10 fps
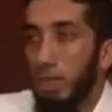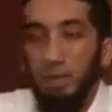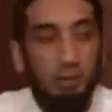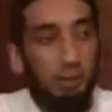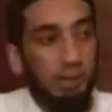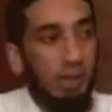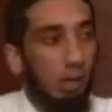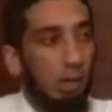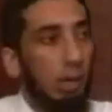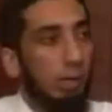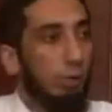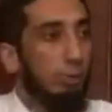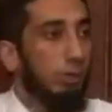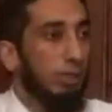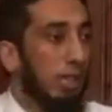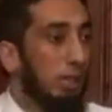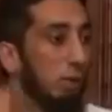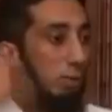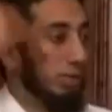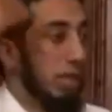And they attribute this kind of
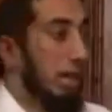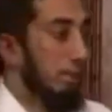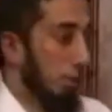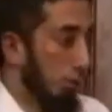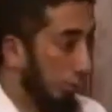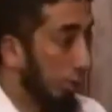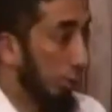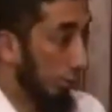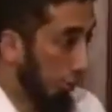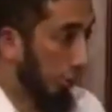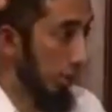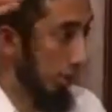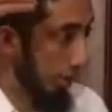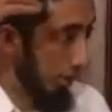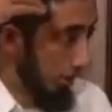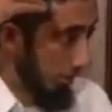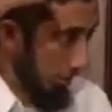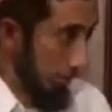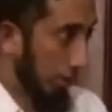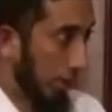almost absolute authority
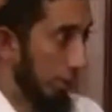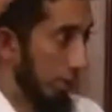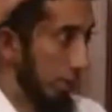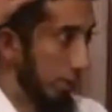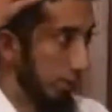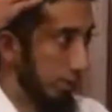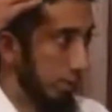to their cult leader.